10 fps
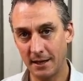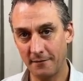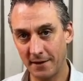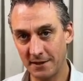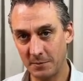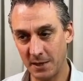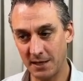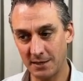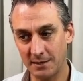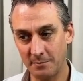Confidence
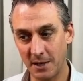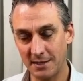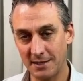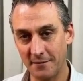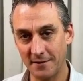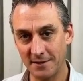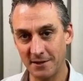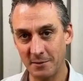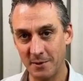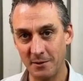means my stuff is
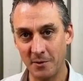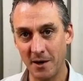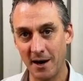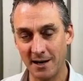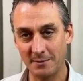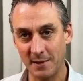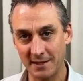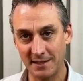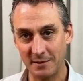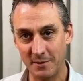going to be where I
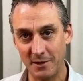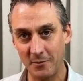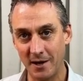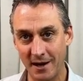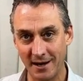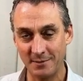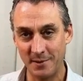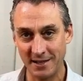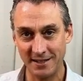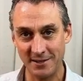expect it to be when I
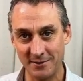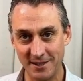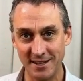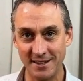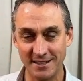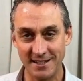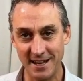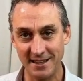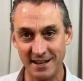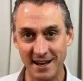expect to use it in the
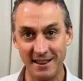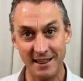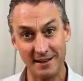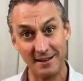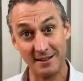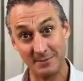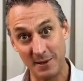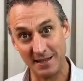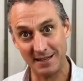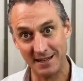state that I
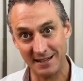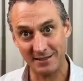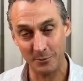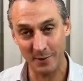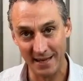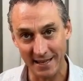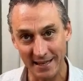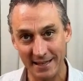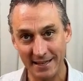expected it to be,